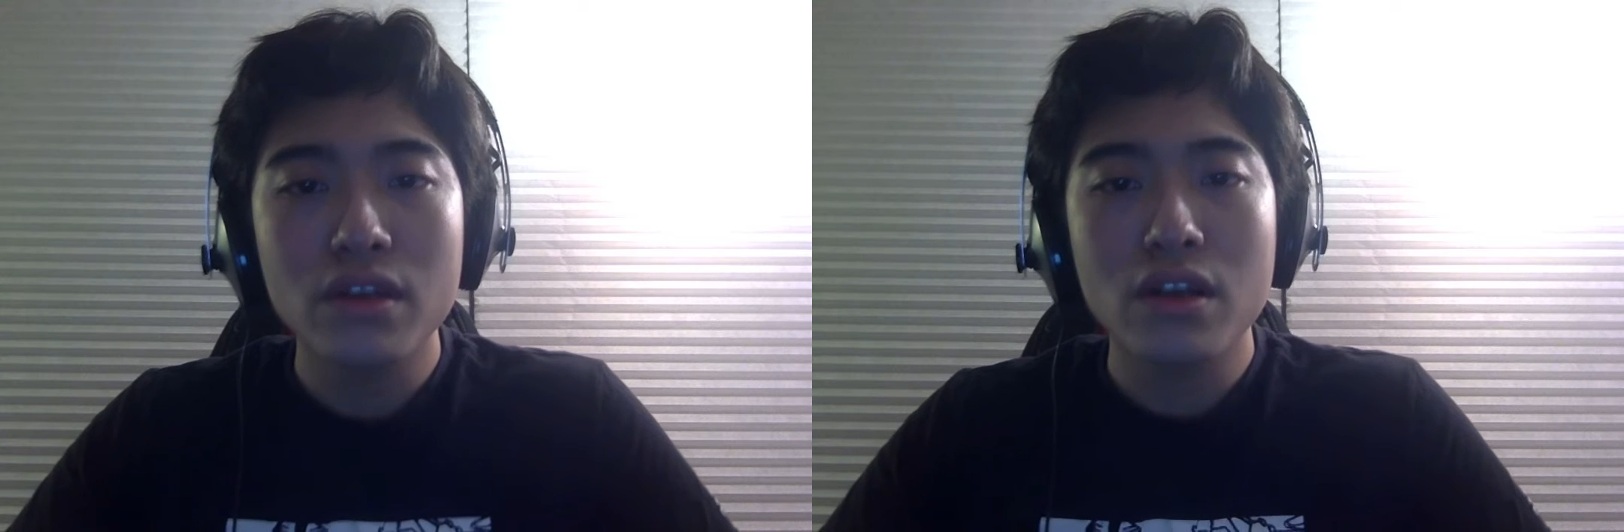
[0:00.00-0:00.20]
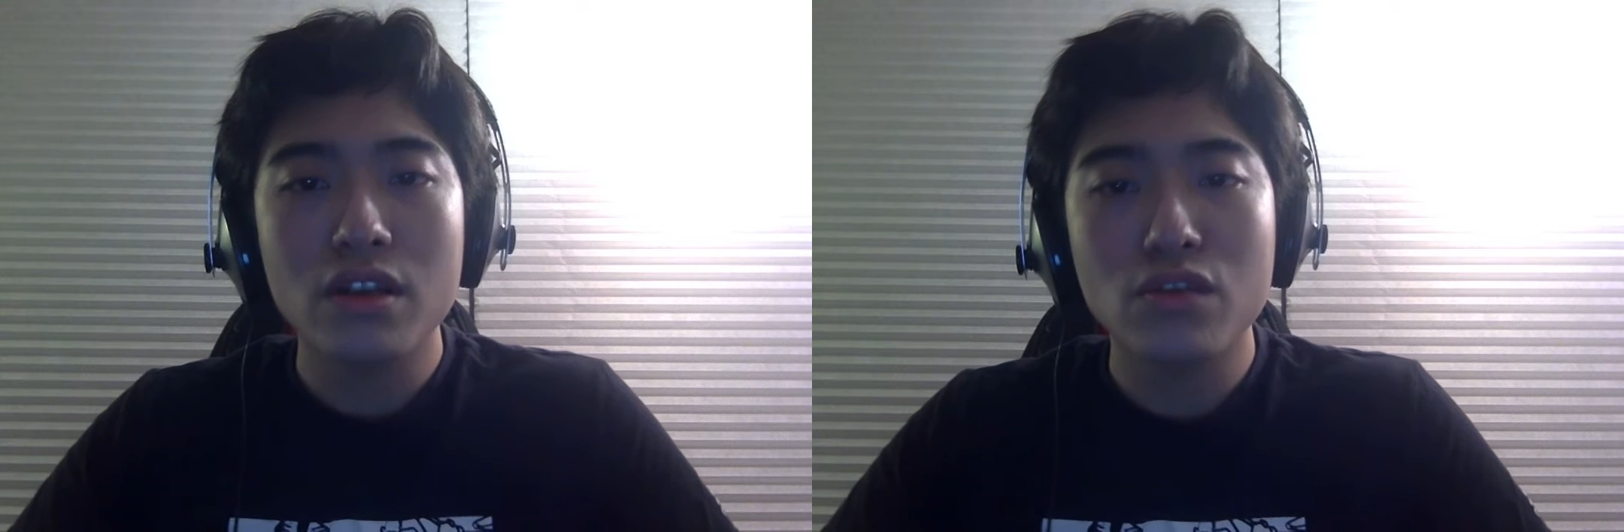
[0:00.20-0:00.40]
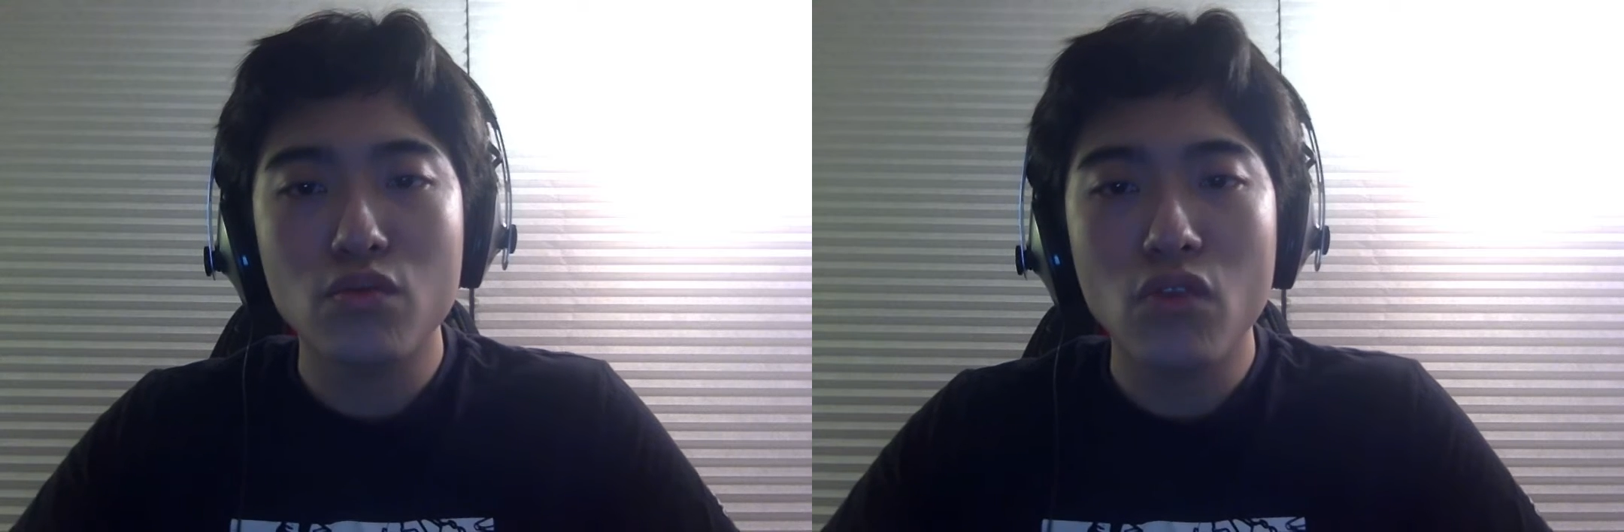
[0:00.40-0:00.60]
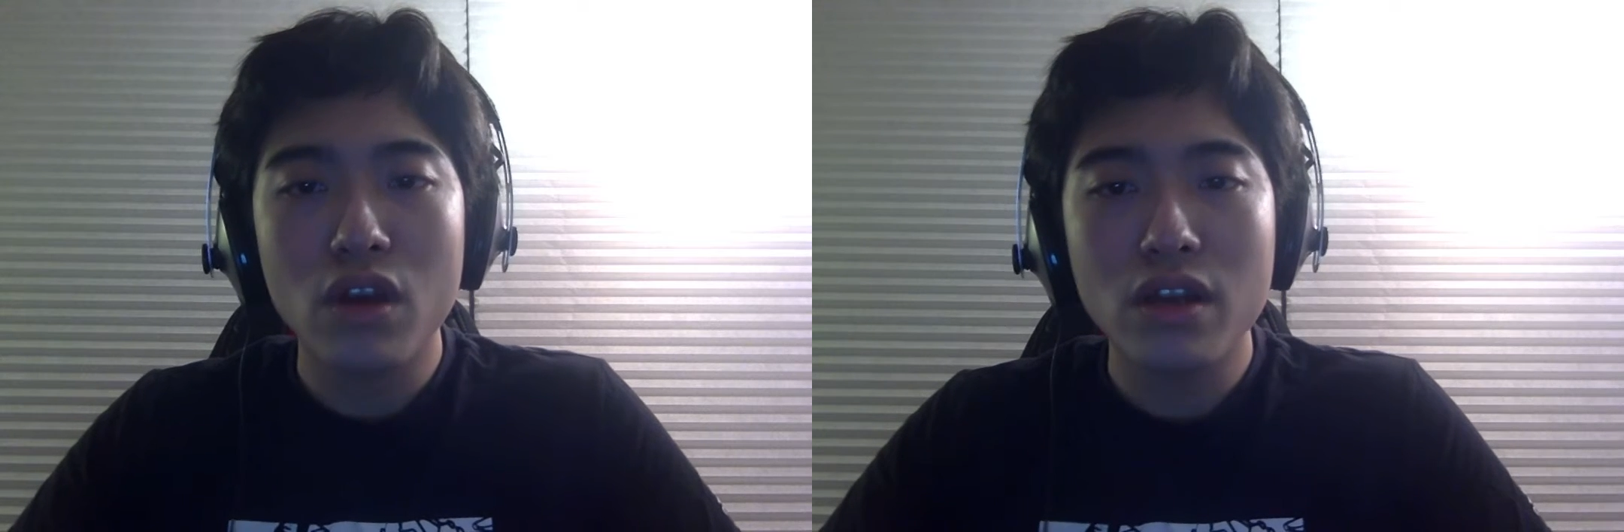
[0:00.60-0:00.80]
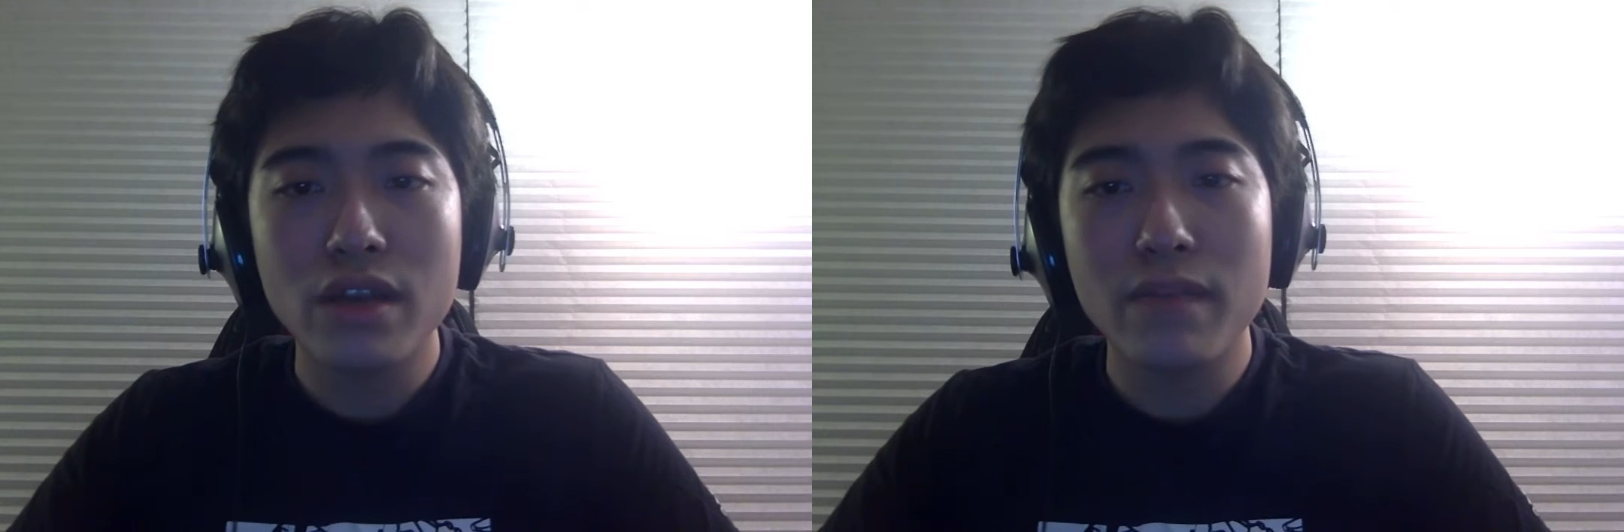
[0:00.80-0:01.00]
is
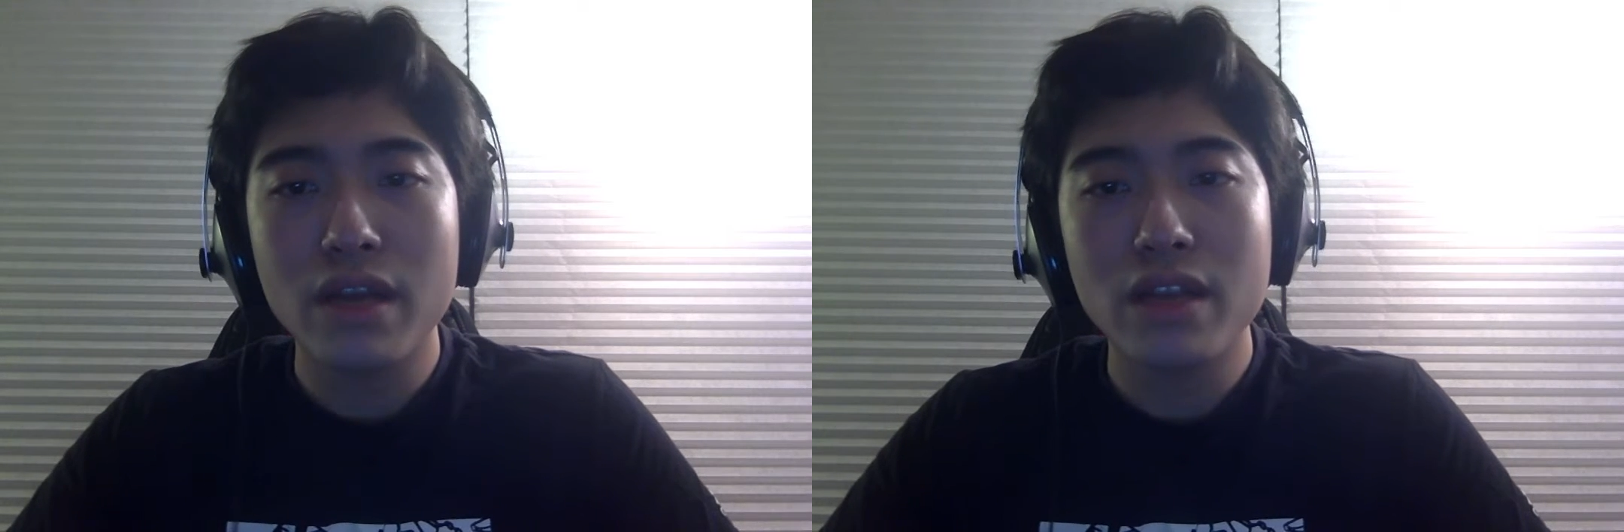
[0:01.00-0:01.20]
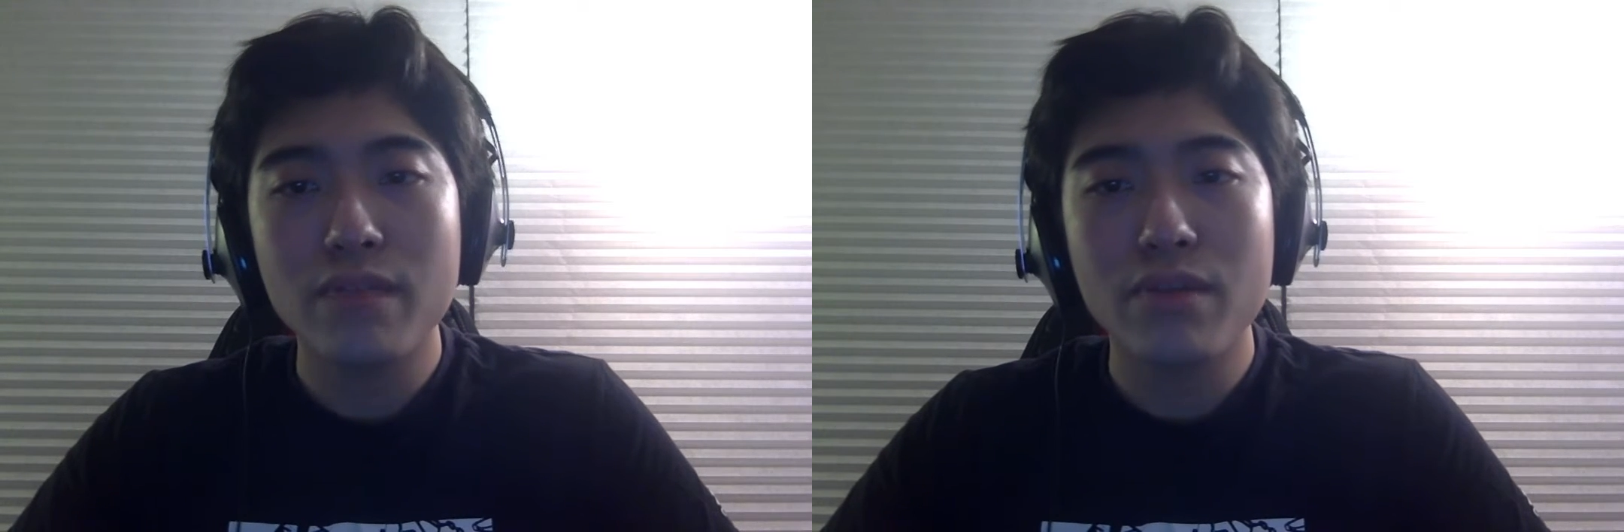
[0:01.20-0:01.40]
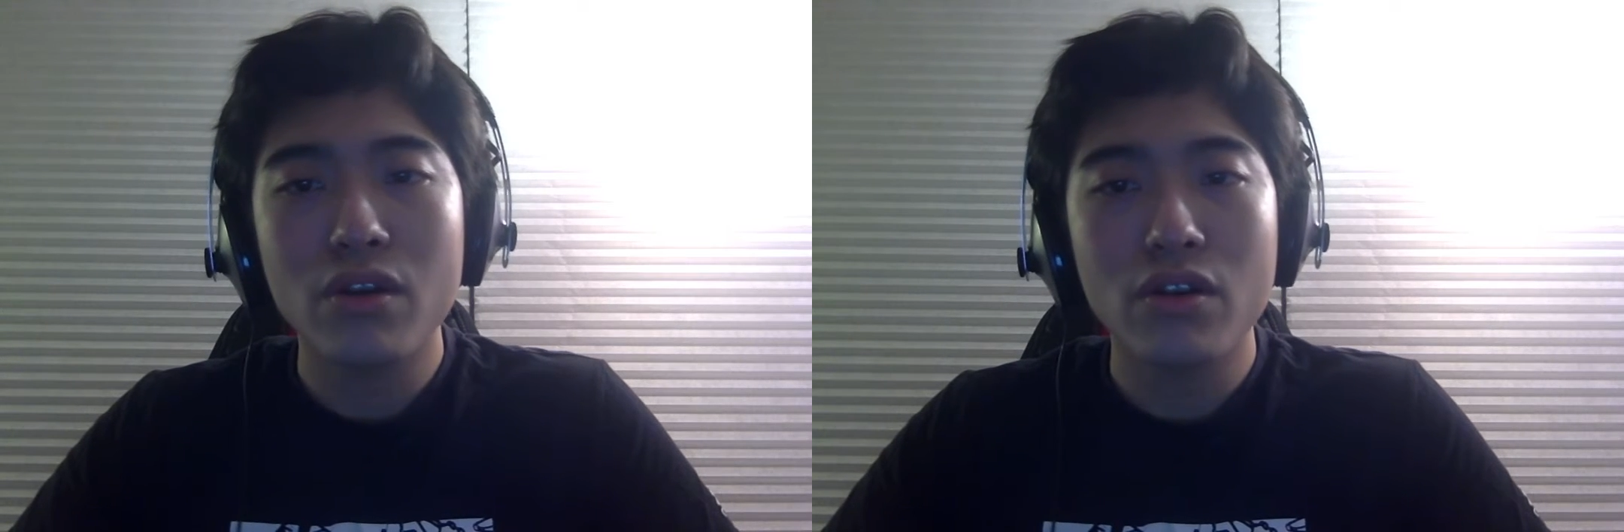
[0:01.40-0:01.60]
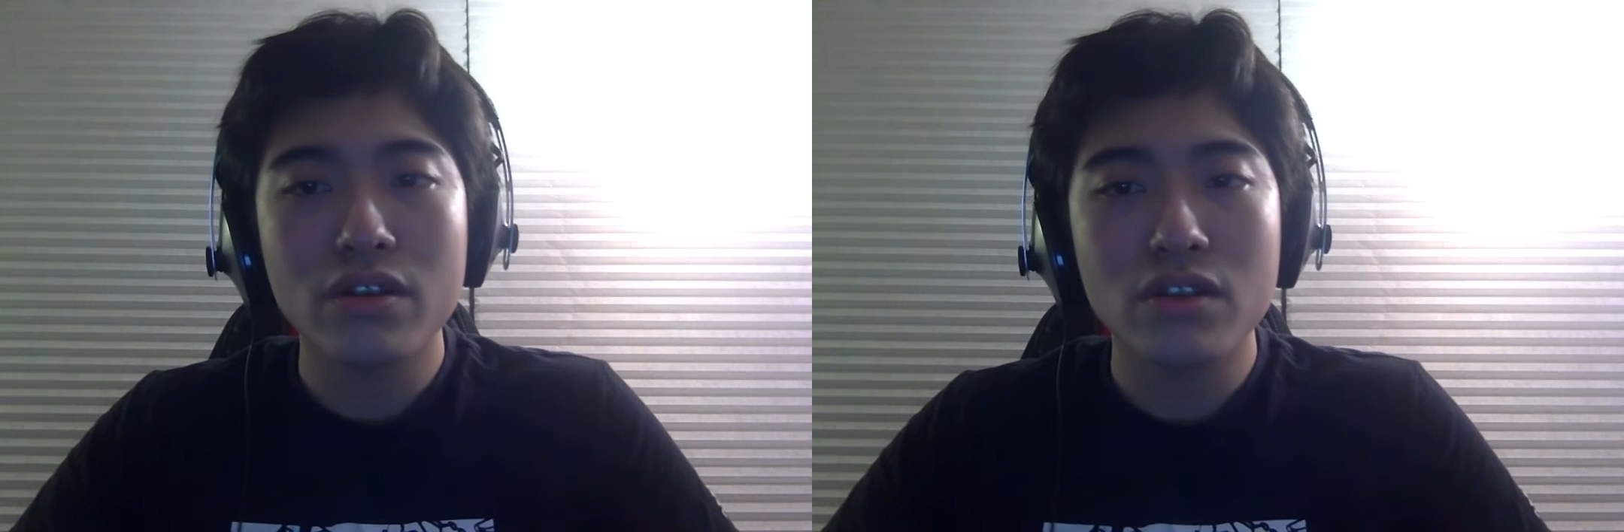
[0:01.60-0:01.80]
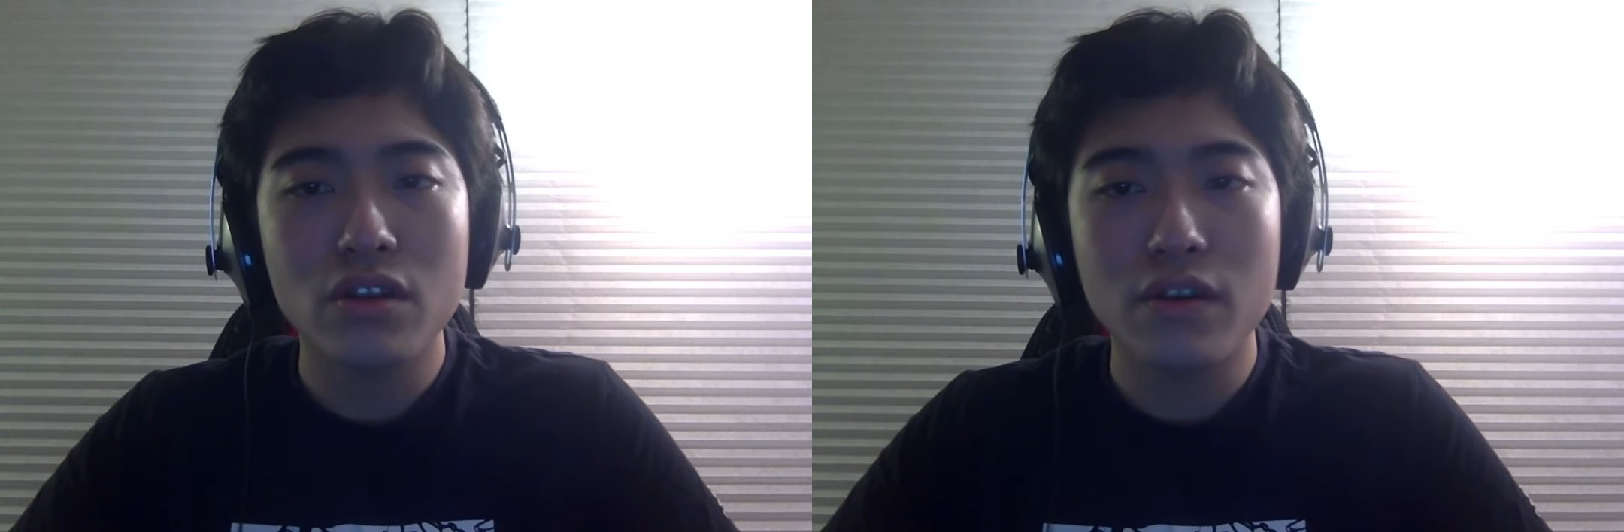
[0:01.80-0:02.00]
wrong in many
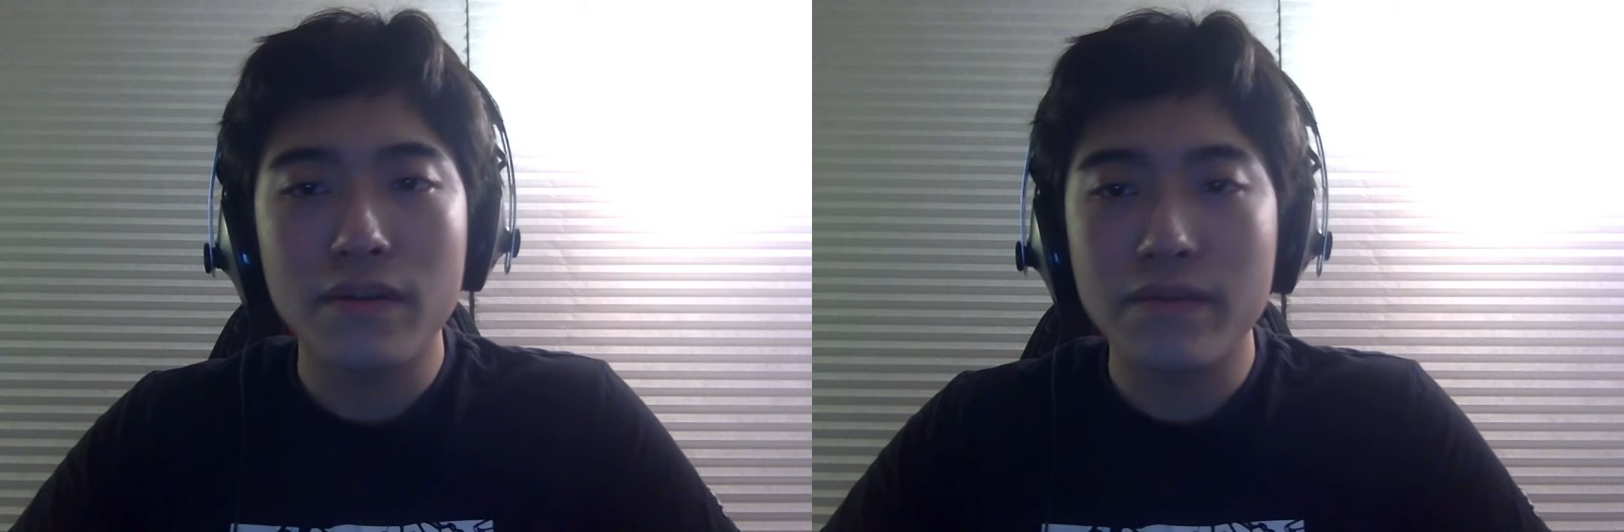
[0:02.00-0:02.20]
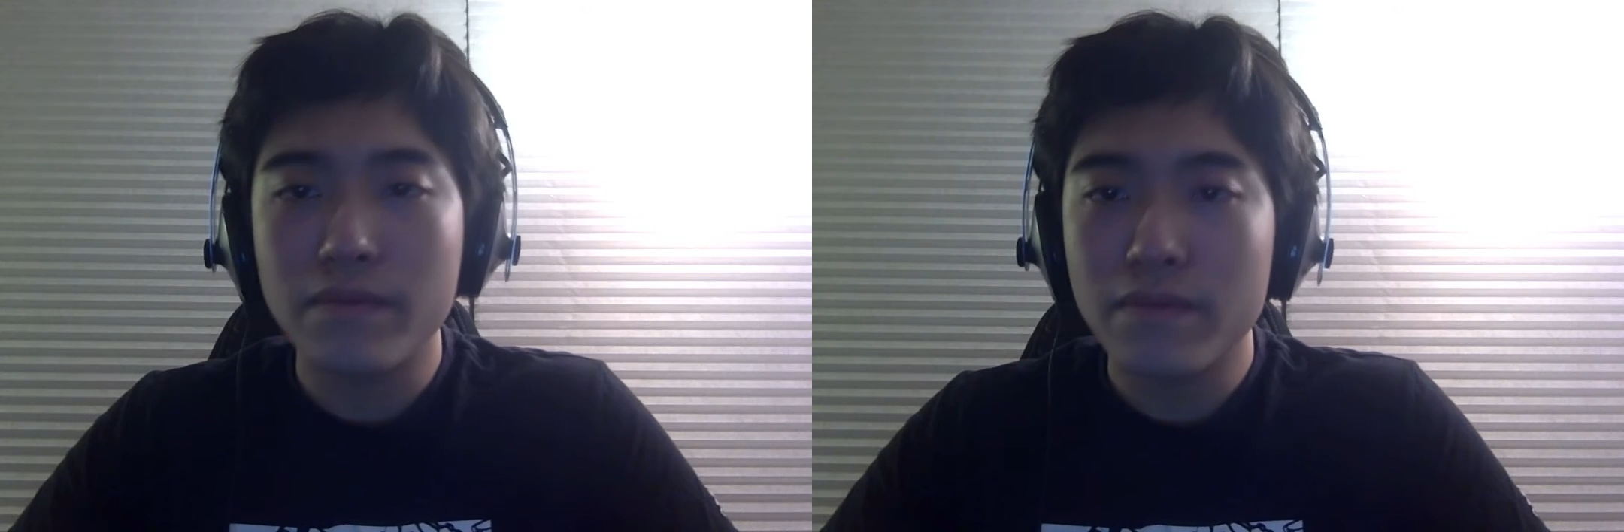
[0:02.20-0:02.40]
points of